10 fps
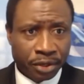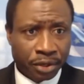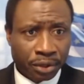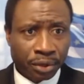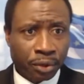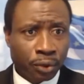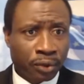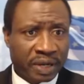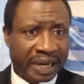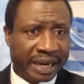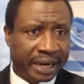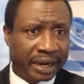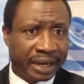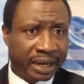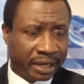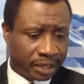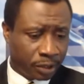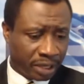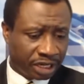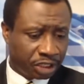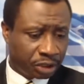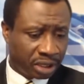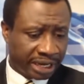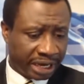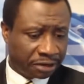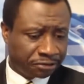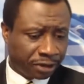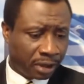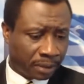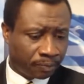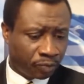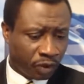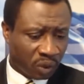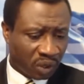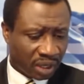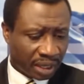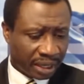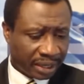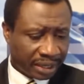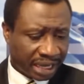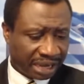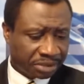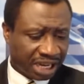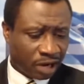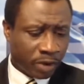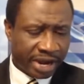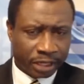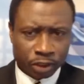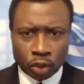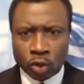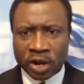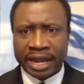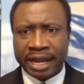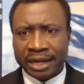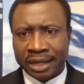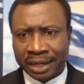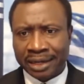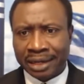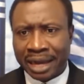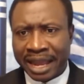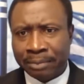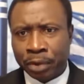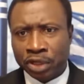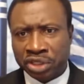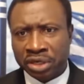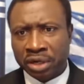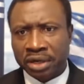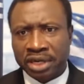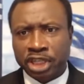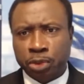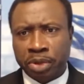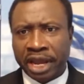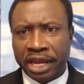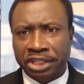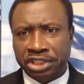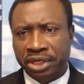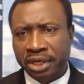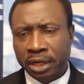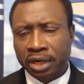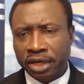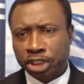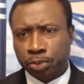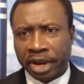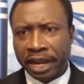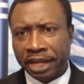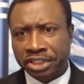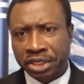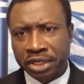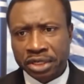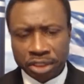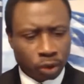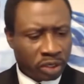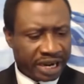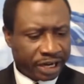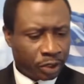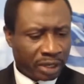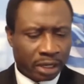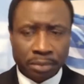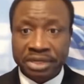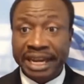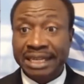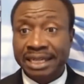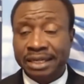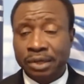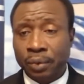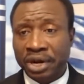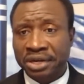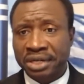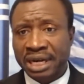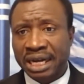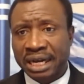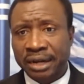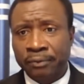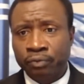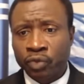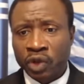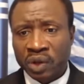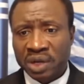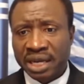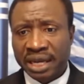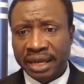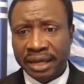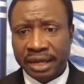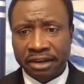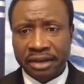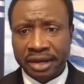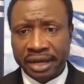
you are duly informed and kept aware. So go ahead and hit the like button on this page, so that you are updated with the